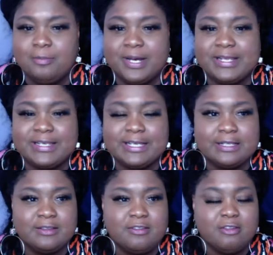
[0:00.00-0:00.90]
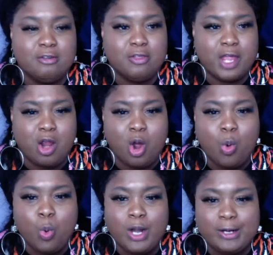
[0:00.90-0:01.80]
But there
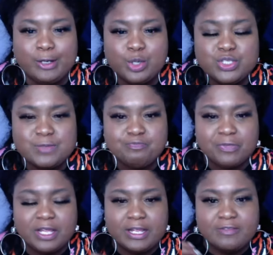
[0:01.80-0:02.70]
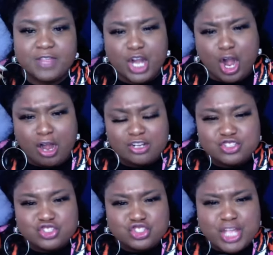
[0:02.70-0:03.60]
are words that are
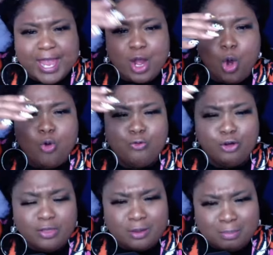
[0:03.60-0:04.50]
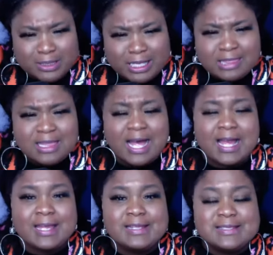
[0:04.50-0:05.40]
stay over the
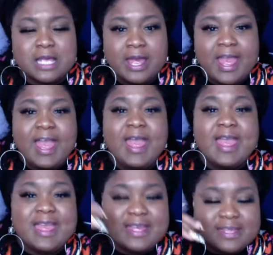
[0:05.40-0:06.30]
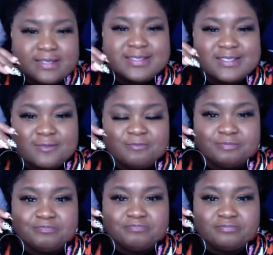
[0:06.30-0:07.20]
bloodline's heads
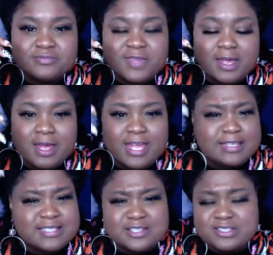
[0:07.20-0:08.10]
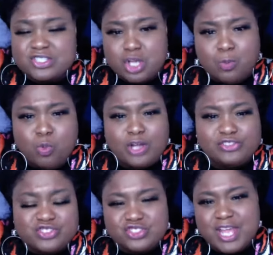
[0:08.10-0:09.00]
until
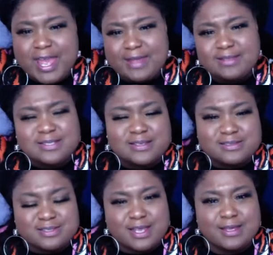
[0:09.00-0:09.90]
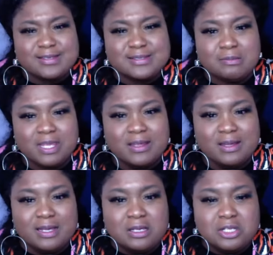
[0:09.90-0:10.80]
someone stands and says,
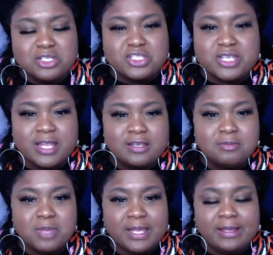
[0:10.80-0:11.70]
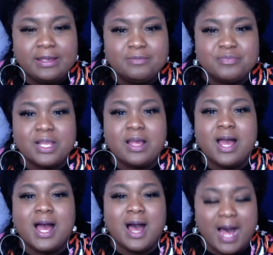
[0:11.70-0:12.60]
Send me,
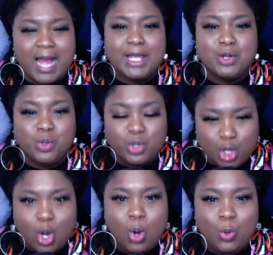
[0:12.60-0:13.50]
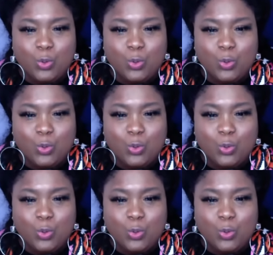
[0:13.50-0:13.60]
I'll go.